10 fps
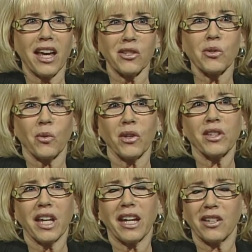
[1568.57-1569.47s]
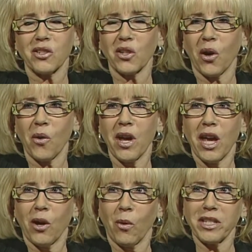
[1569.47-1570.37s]
that sort of thing. So
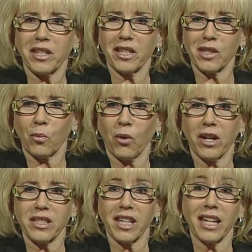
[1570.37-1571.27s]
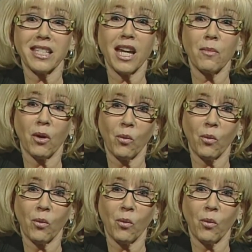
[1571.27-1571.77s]
it wasn't a surprise that day,